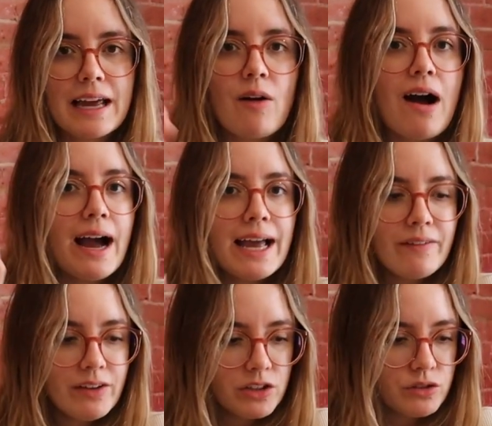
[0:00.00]
Now, I
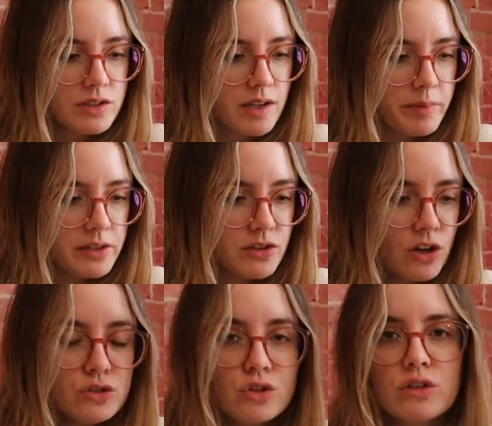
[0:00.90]
haven't used it, but it's
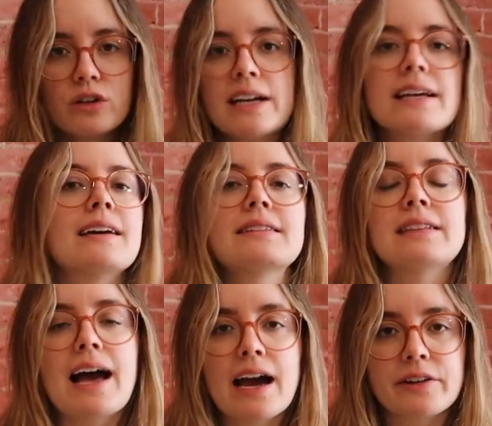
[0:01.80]
called Credit
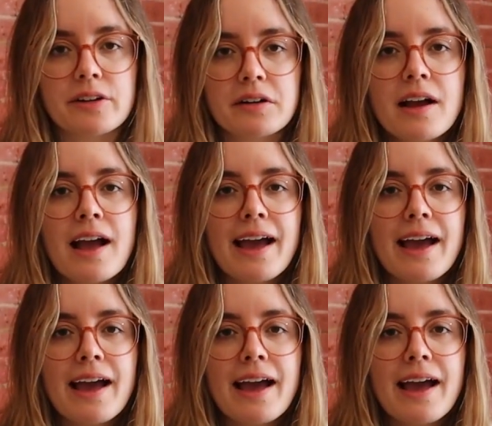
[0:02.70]
Ladder.